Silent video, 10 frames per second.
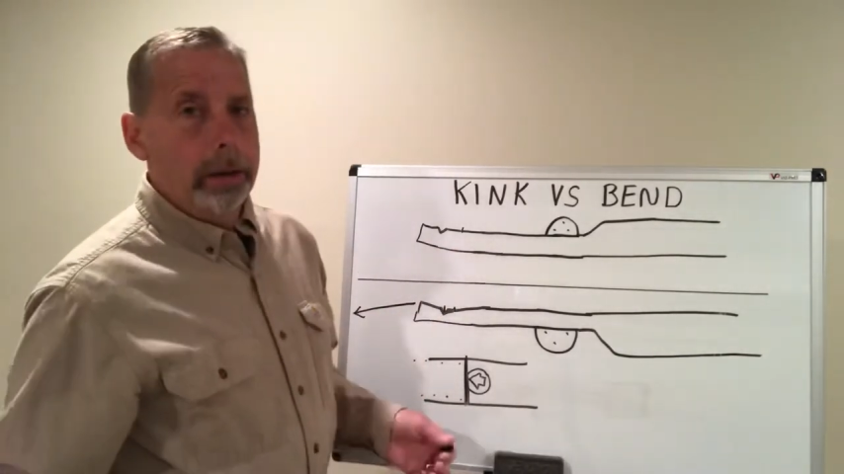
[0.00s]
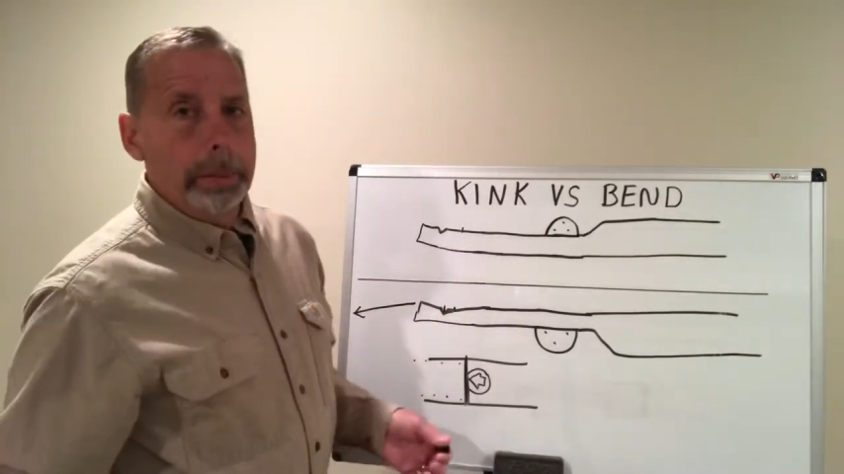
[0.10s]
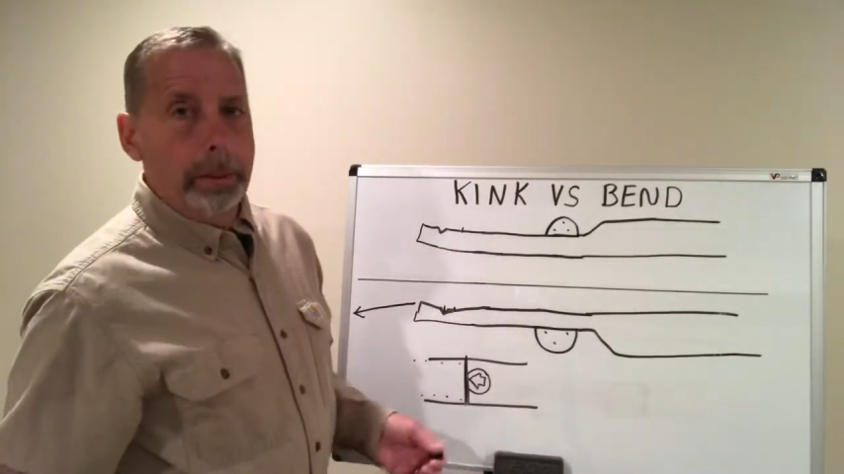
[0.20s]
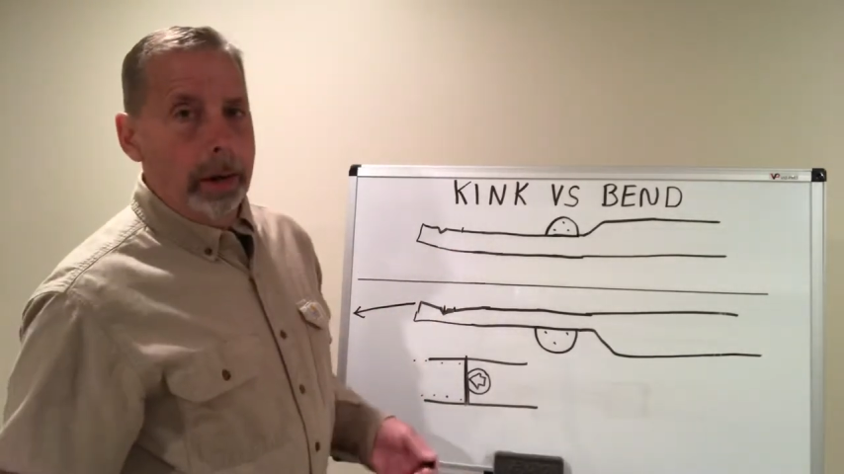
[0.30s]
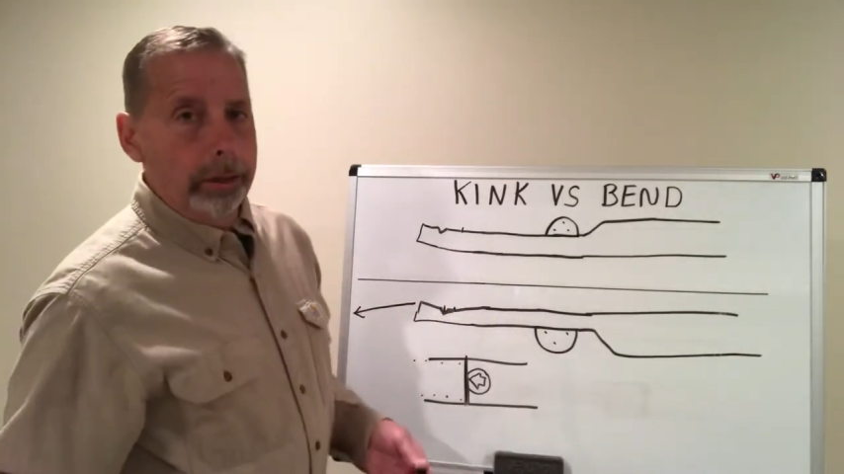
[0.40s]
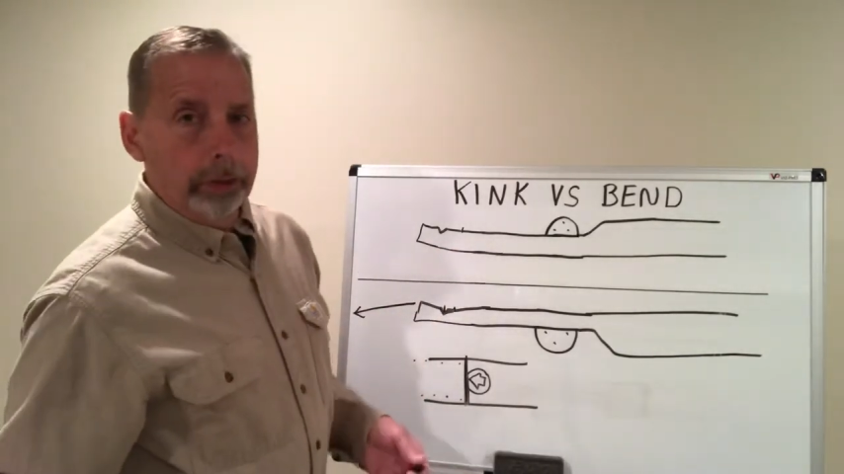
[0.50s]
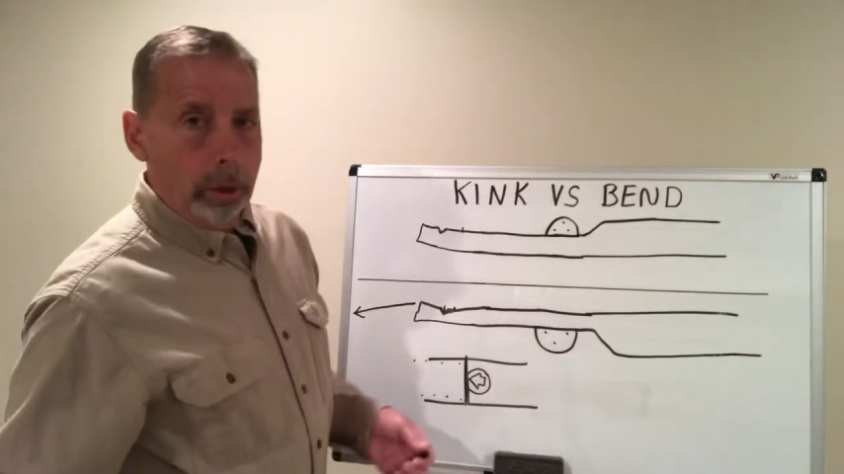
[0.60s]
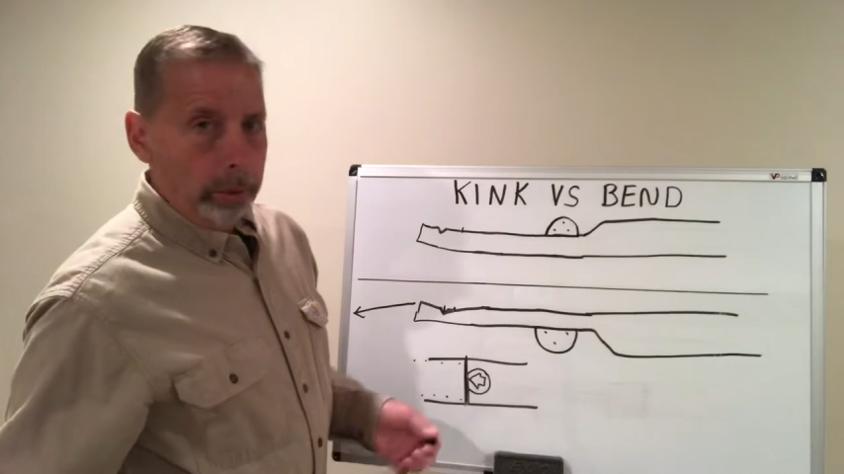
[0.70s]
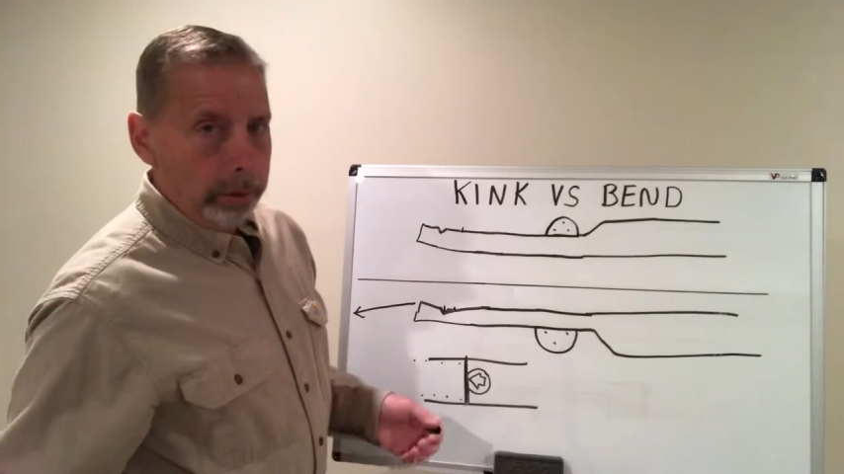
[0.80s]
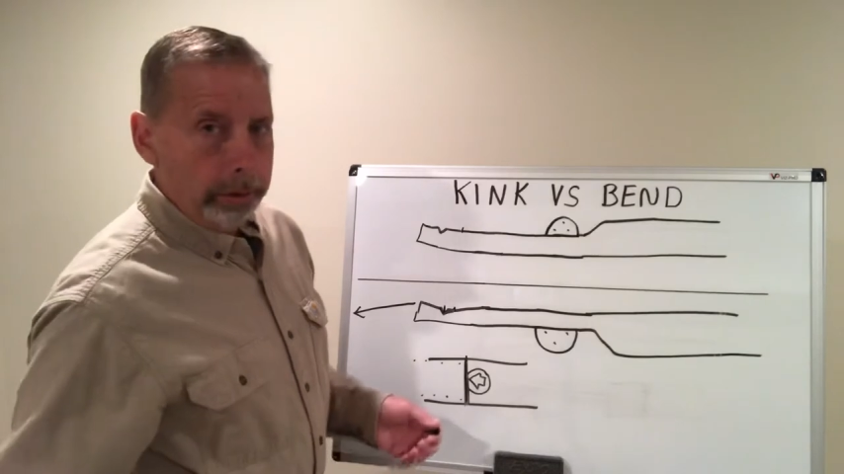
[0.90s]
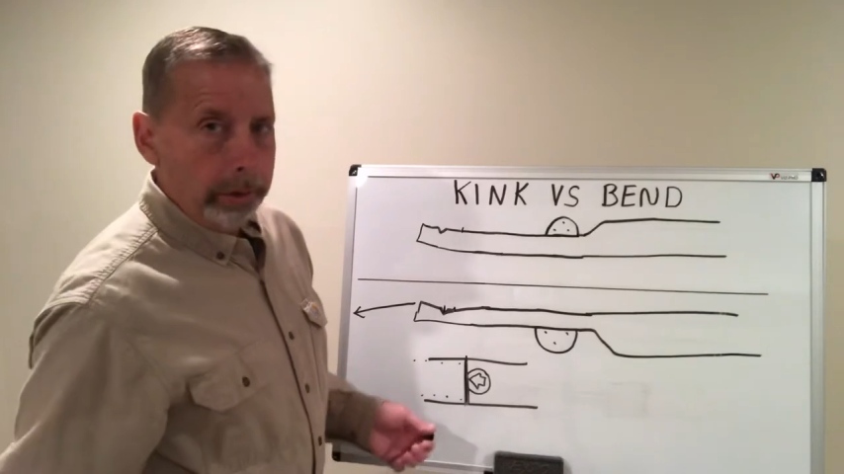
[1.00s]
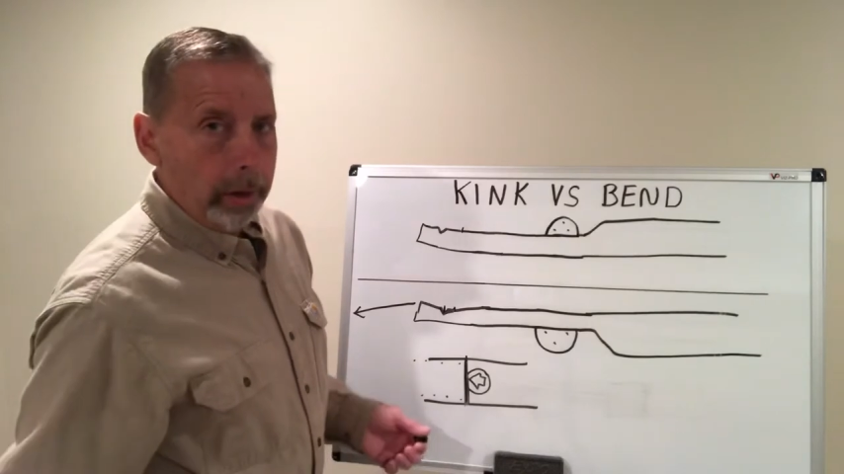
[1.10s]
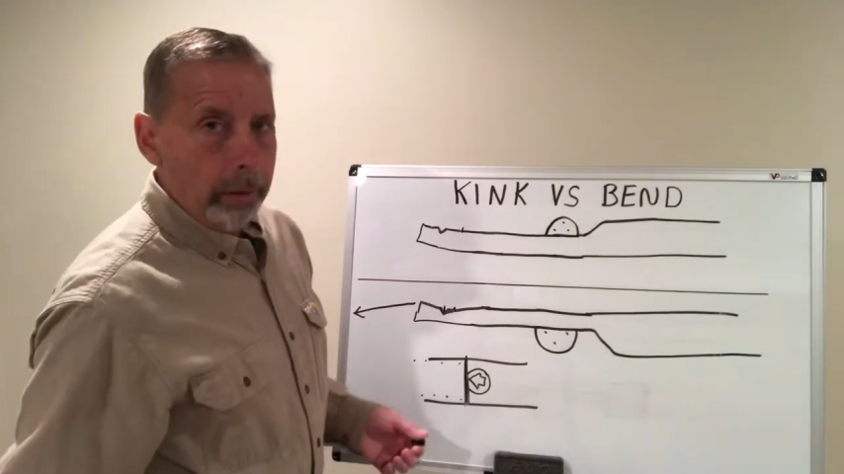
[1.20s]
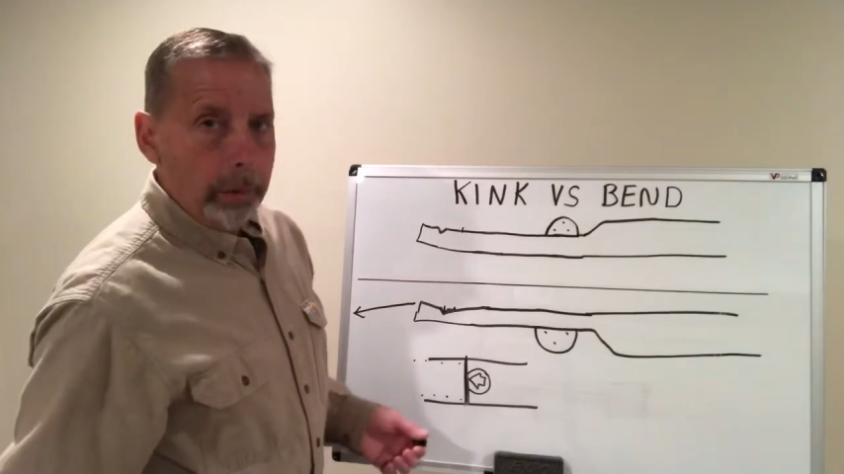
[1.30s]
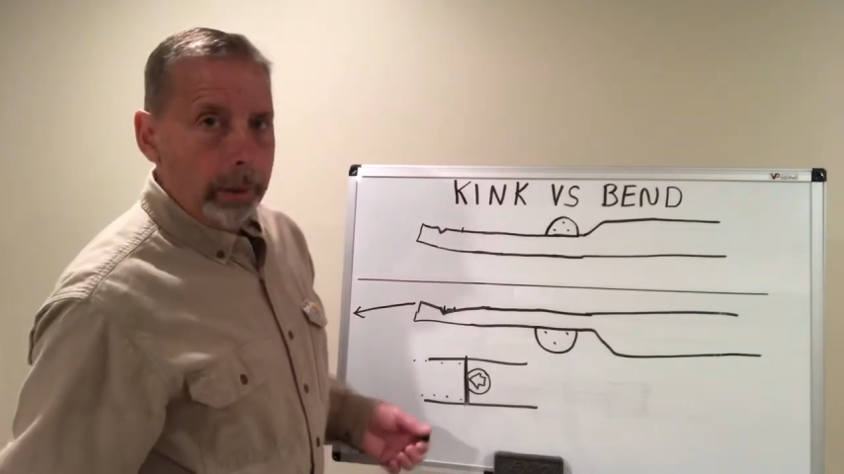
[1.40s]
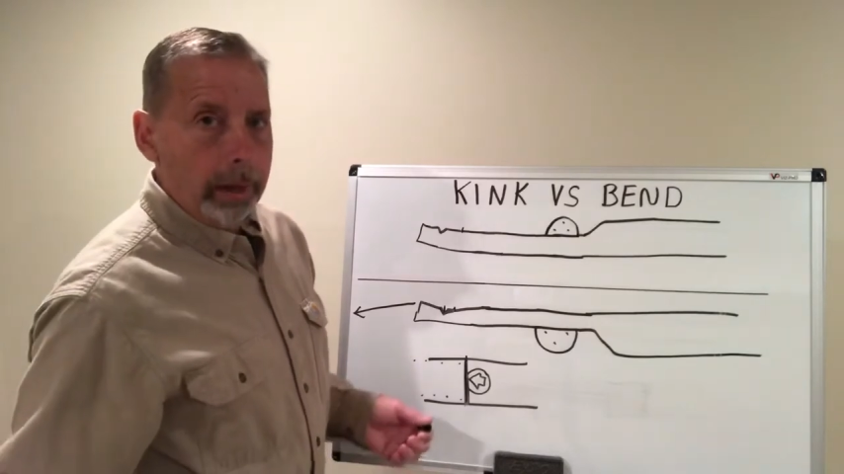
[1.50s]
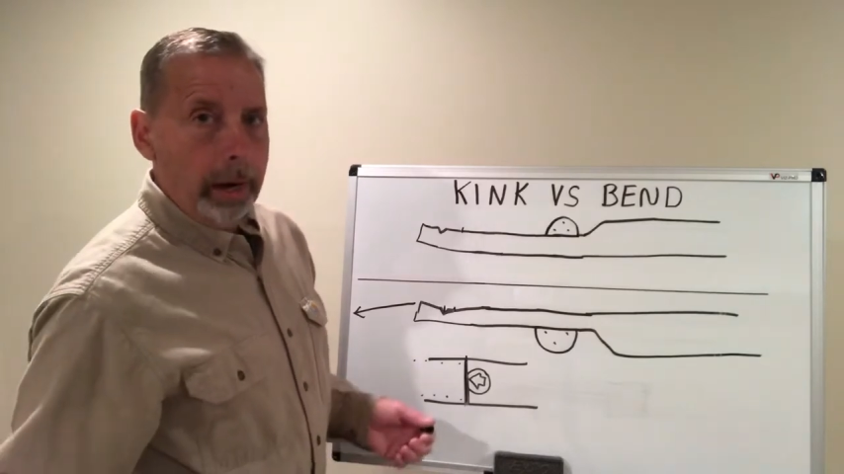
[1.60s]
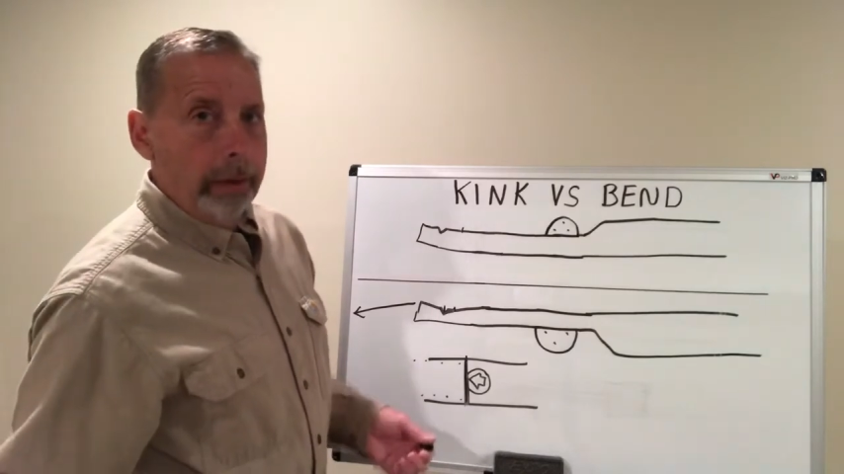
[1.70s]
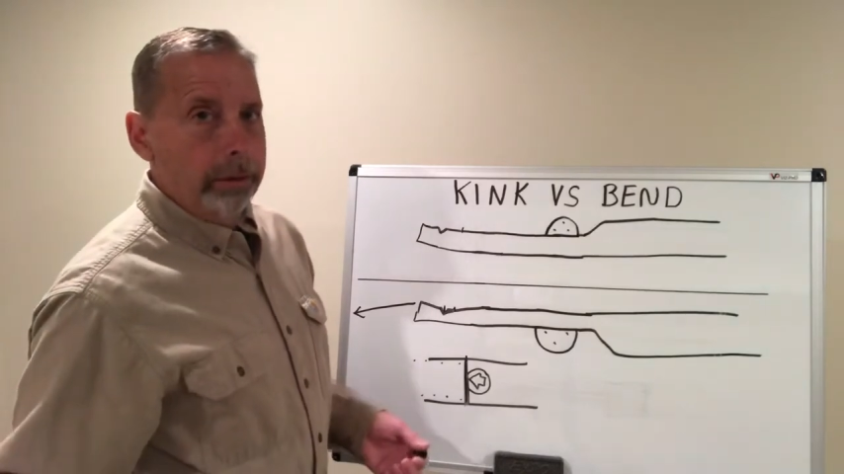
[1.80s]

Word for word: you bought a total and you're going to work on it